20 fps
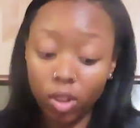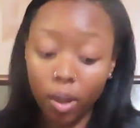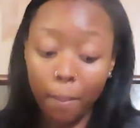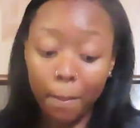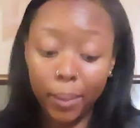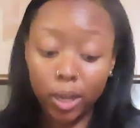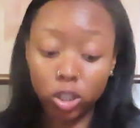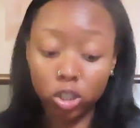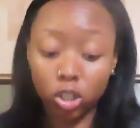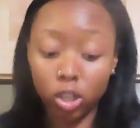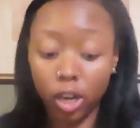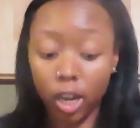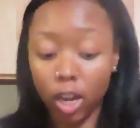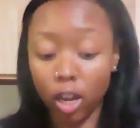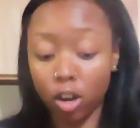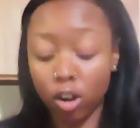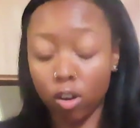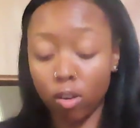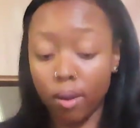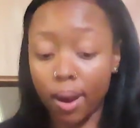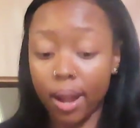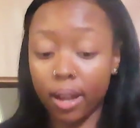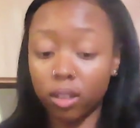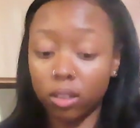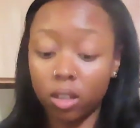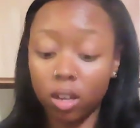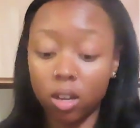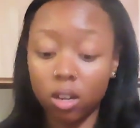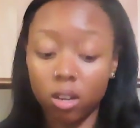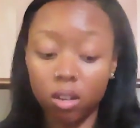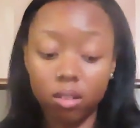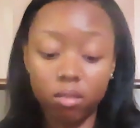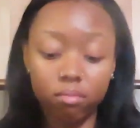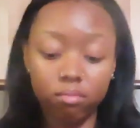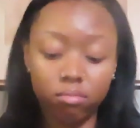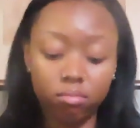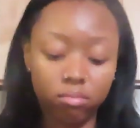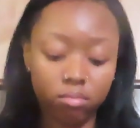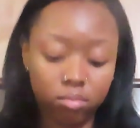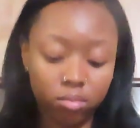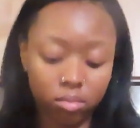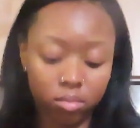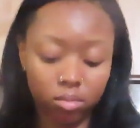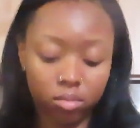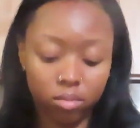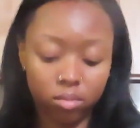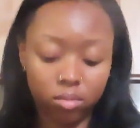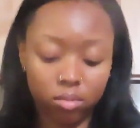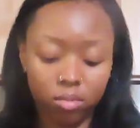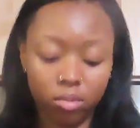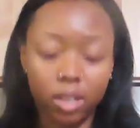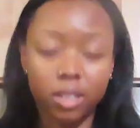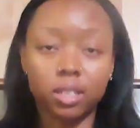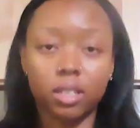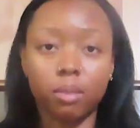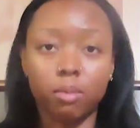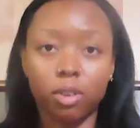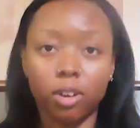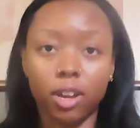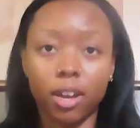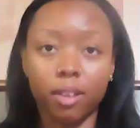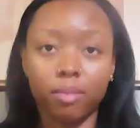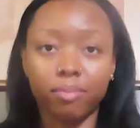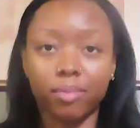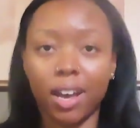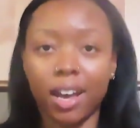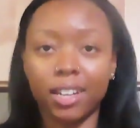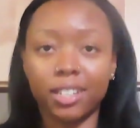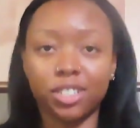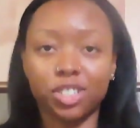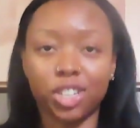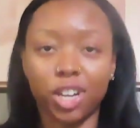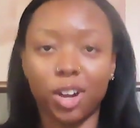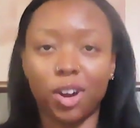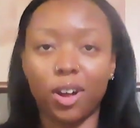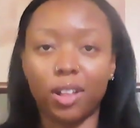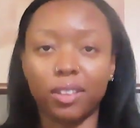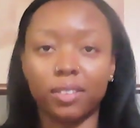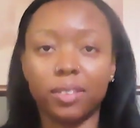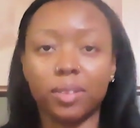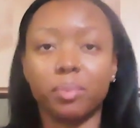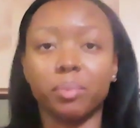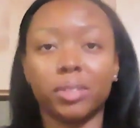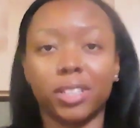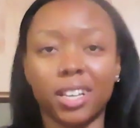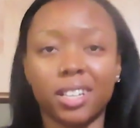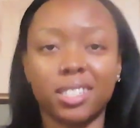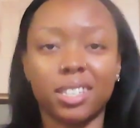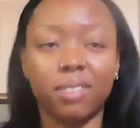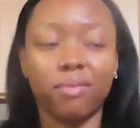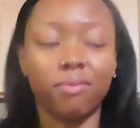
Make sure they not crack up. They seem okay. I didn't crack all of them, but they seem